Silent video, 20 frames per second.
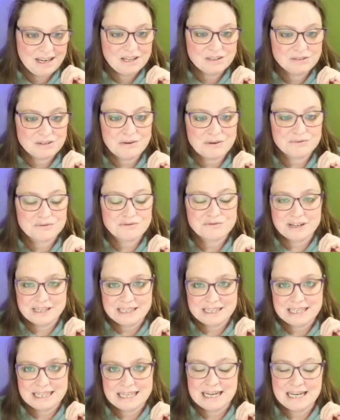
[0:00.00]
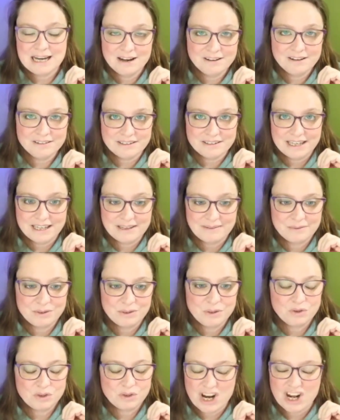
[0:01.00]
drought-friendly gardening
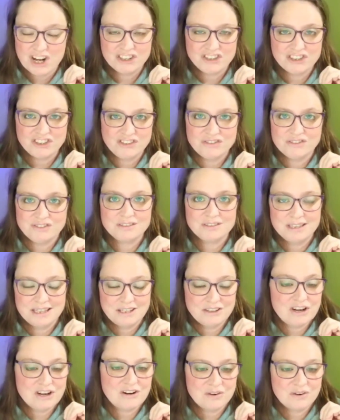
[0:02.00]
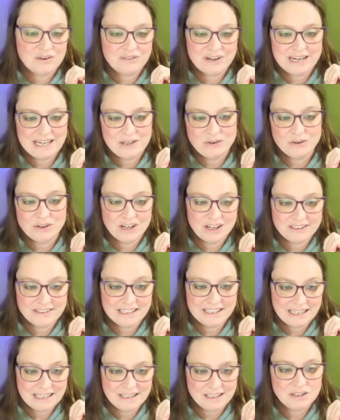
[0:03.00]
gardens in general, really, not
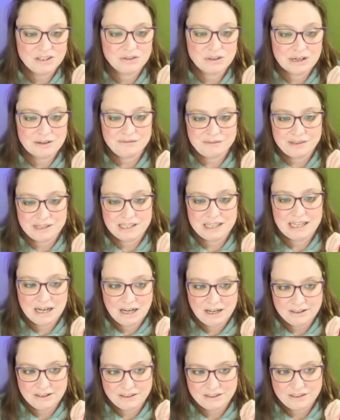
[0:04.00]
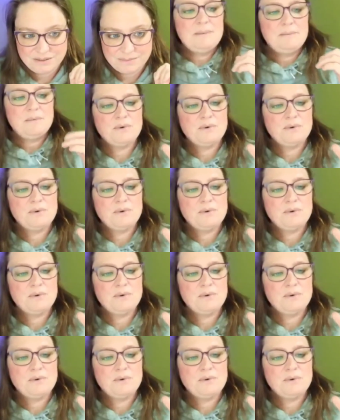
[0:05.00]
gardening, drought friendly gardens.